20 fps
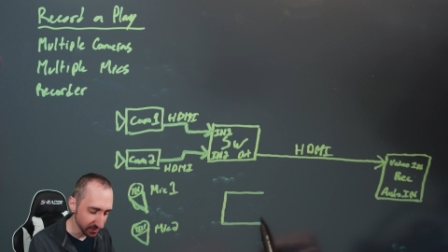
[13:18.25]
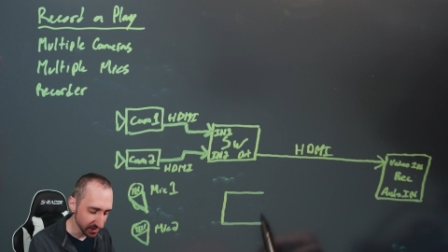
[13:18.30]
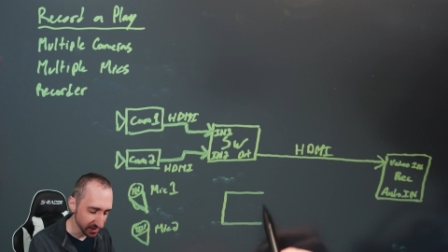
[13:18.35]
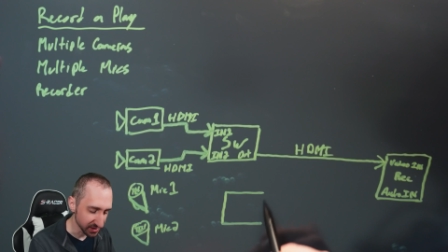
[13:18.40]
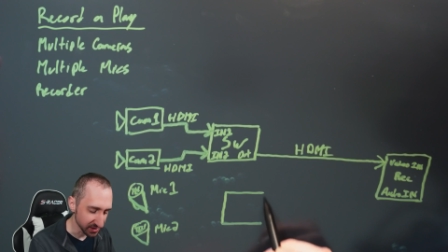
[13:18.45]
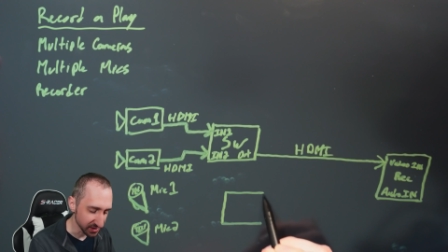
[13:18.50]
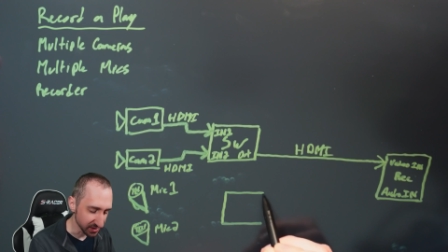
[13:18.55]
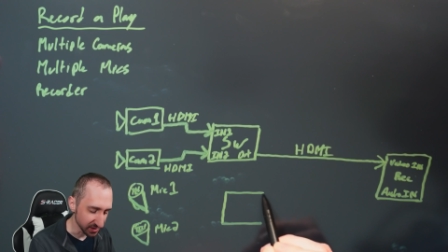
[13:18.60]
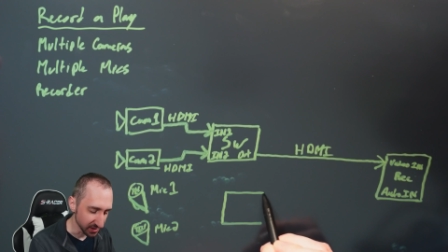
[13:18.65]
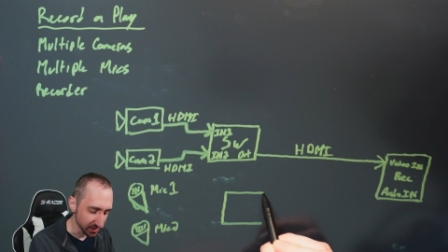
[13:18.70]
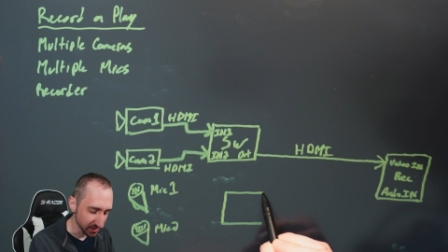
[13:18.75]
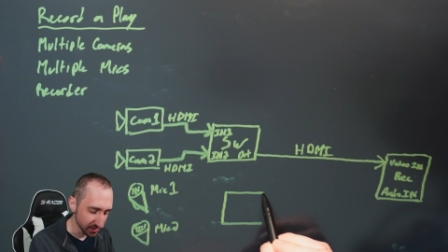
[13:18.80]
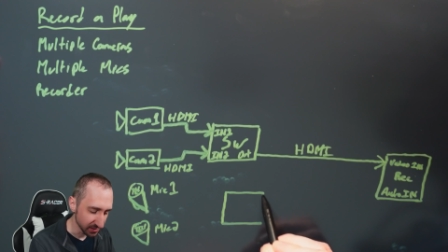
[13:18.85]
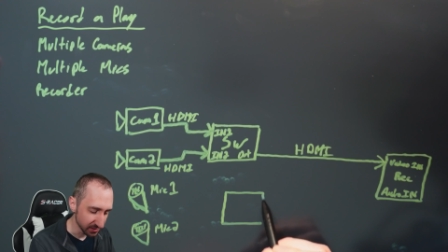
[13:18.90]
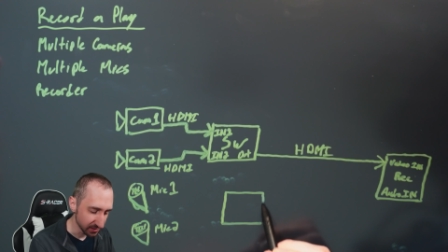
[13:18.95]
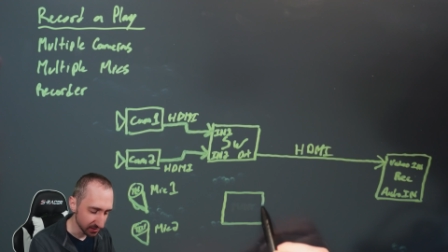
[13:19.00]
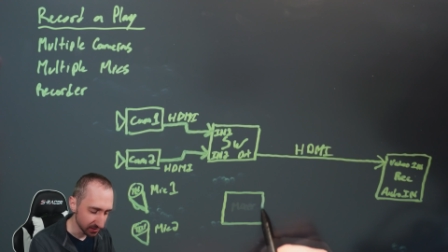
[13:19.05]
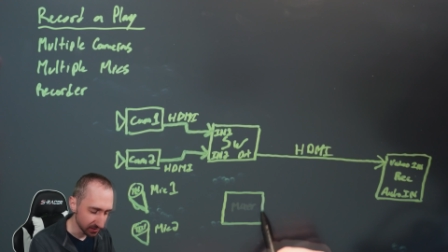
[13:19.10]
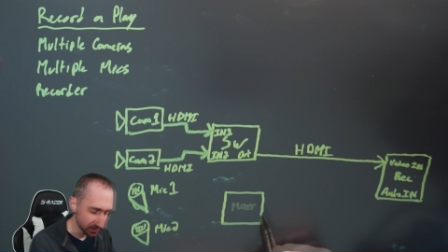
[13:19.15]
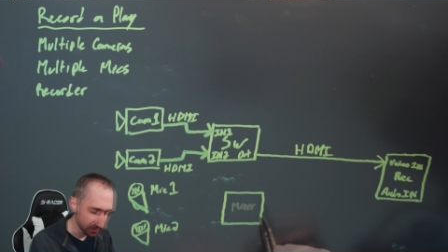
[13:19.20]
mixer.
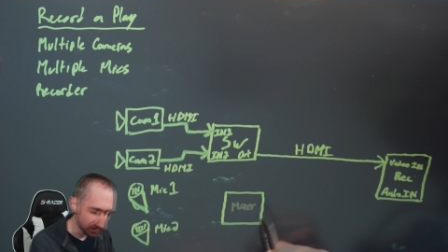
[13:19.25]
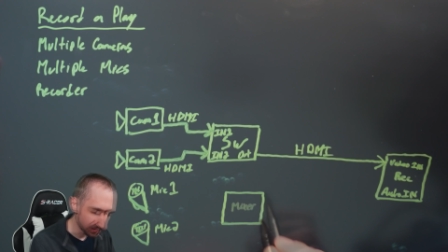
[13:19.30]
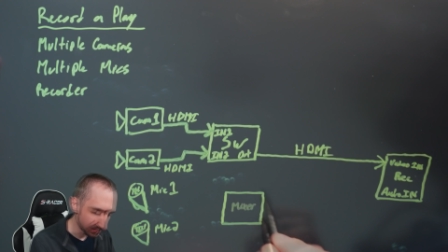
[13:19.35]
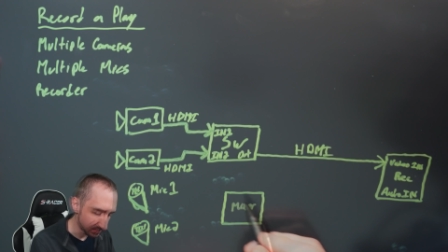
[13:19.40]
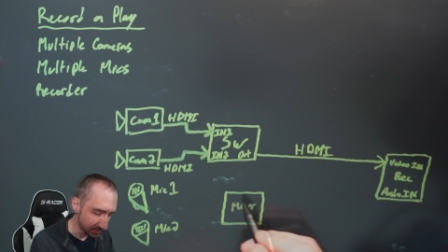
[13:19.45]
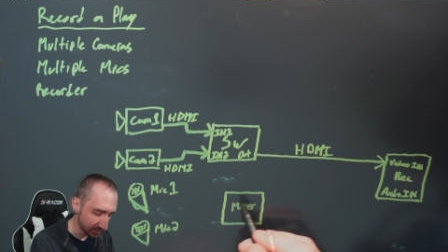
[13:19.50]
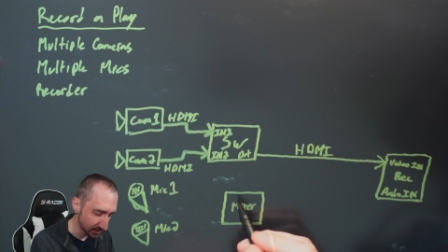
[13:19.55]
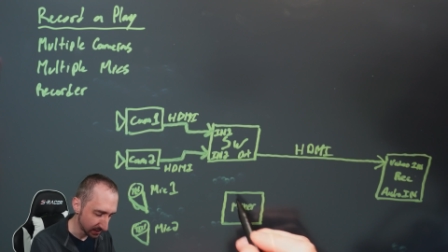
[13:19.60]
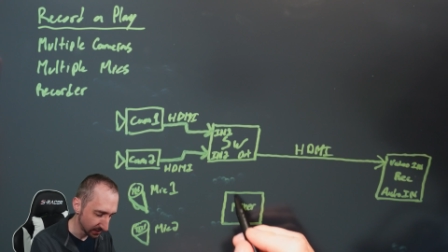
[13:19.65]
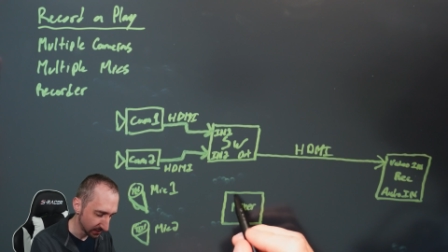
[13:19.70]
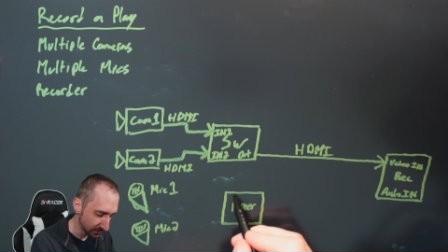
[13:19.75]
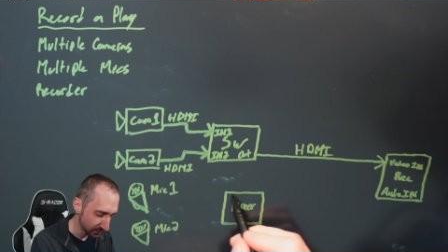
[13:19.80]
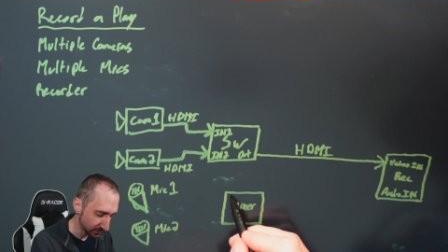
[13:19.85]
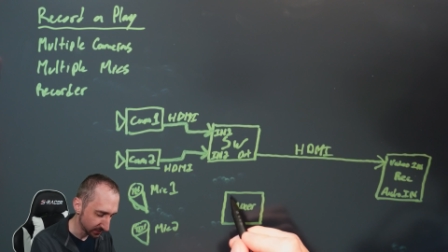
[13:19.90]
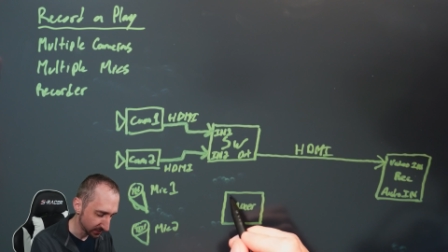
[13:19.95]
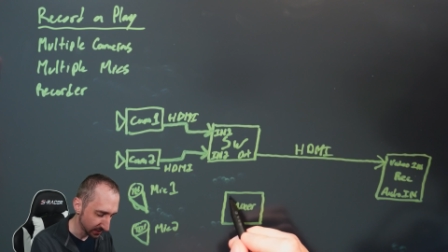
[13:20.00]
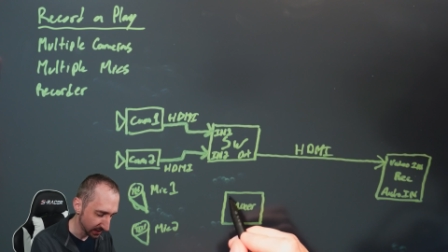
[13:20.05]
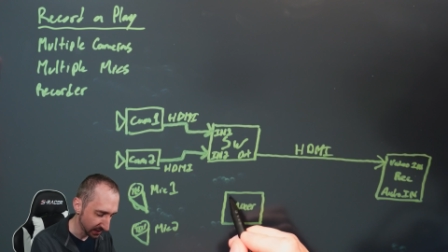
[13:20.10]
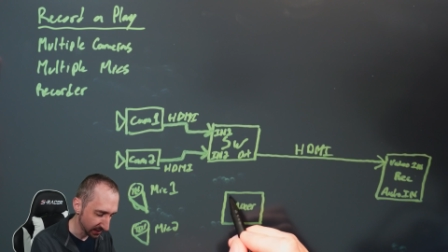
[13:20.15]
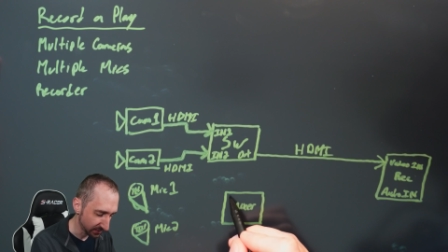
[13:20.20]

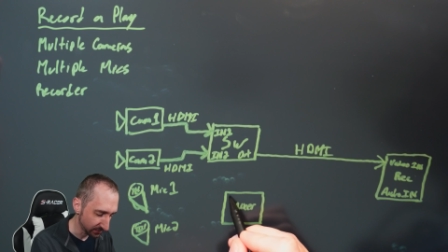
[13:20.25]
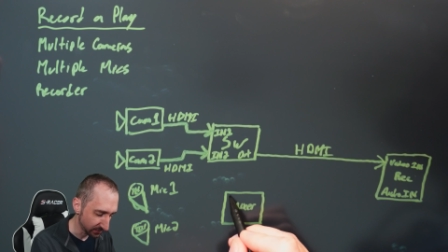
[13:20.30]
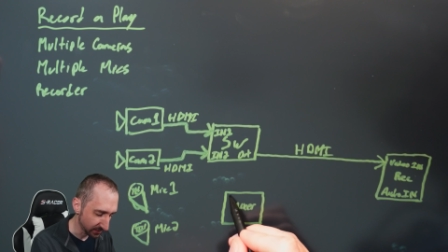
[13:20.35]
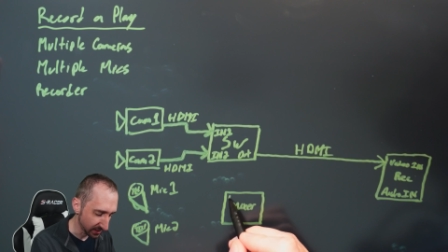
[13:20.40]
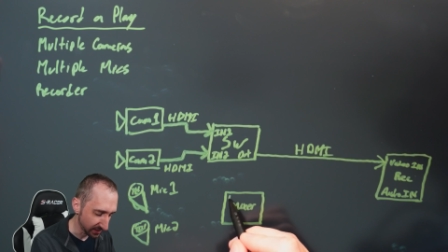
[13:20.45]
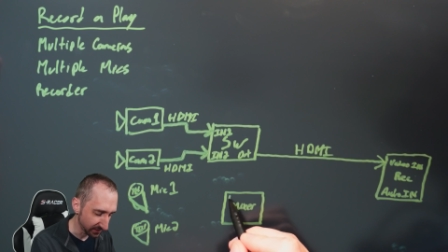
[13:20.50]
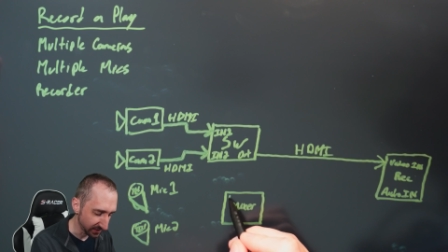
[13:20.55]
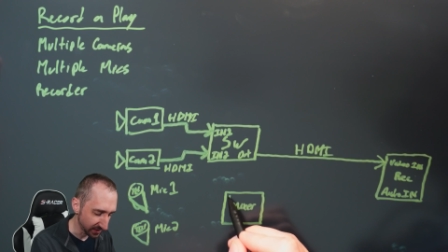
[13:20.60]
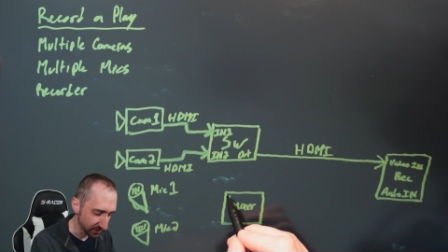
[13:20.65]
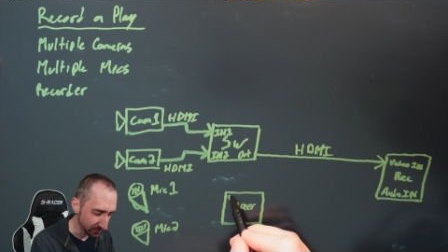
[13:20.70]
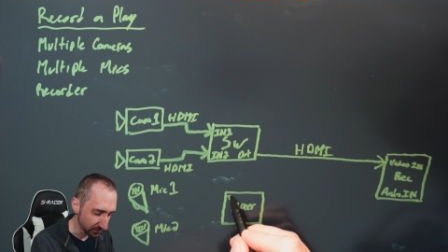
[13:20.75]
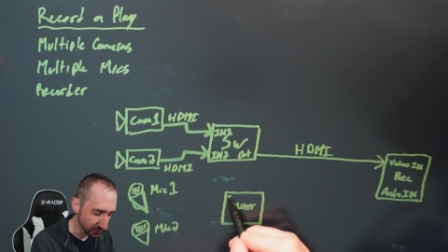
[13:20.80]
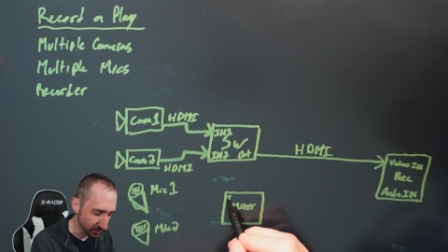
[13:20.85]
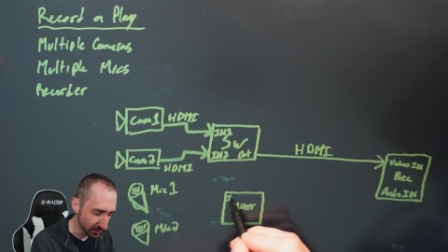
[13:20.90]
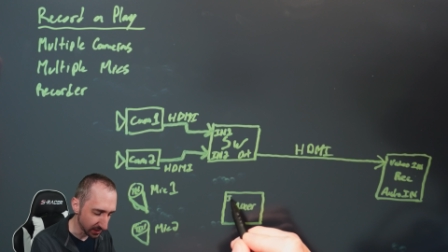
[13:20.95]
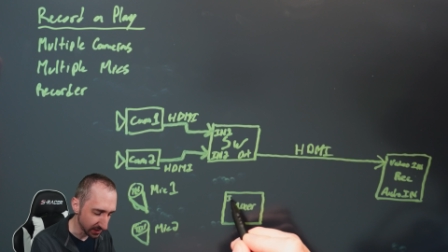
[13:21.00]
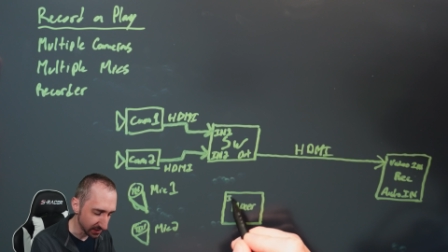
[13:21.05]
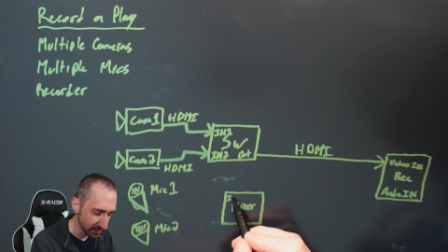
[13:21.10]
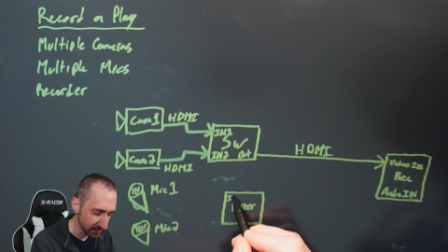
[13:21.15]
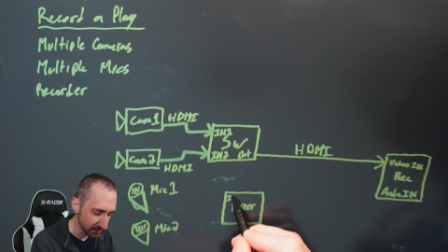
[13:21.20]
Right, and we'll have
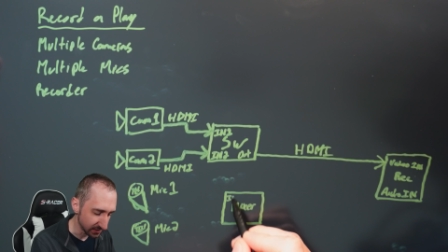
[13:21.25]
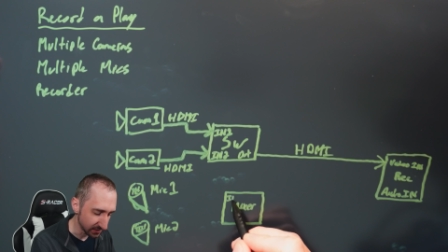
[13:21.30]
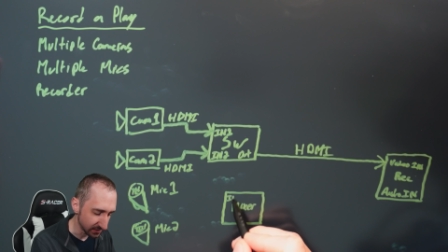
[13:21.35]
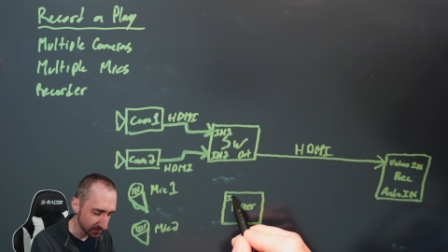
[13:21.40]
N1